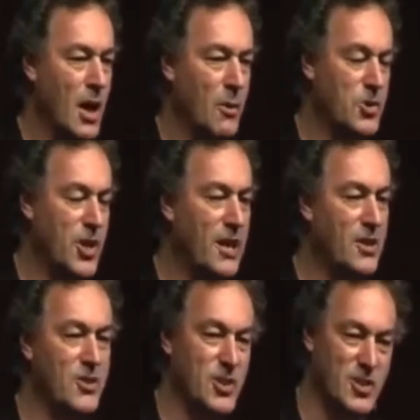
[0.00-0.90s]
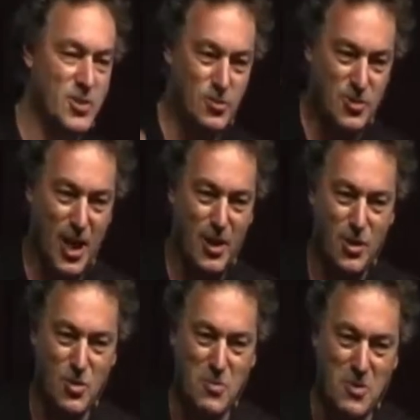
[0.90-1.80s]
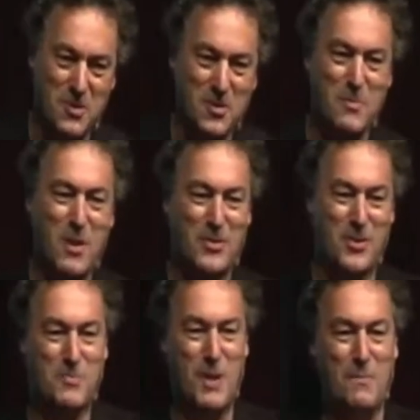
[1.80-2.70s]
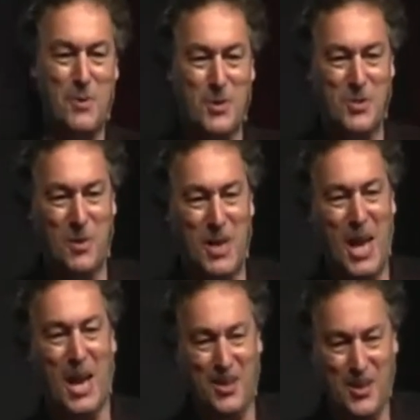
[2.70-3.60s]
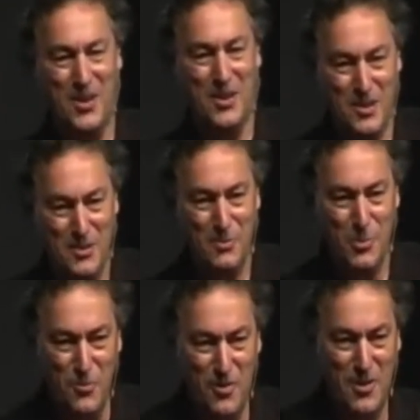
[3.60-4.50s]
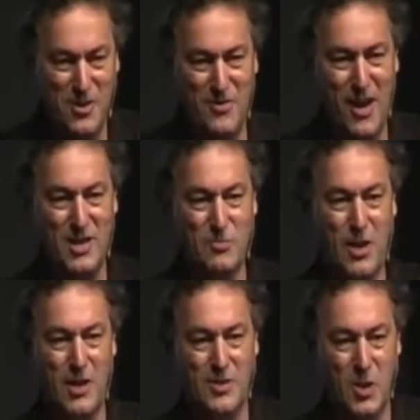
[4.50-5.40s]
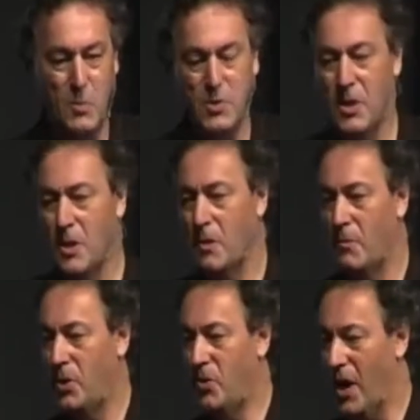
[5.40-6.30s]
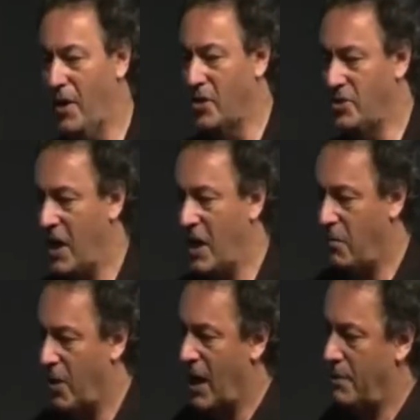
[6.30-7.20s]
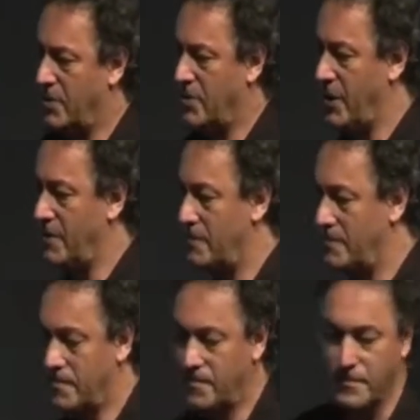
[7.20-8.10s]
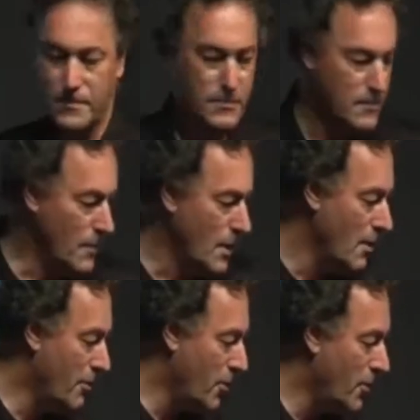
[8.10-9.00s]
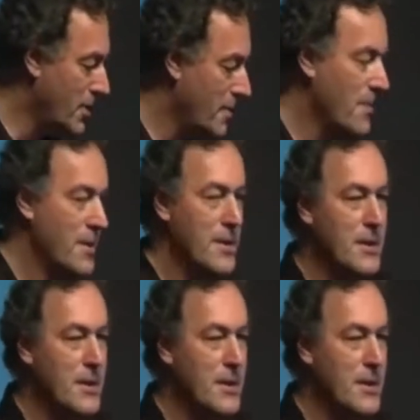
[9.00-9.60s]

our challenge is to stay human among the speed, because we can't move in this fast way as humans, but to understand what happens here. Third,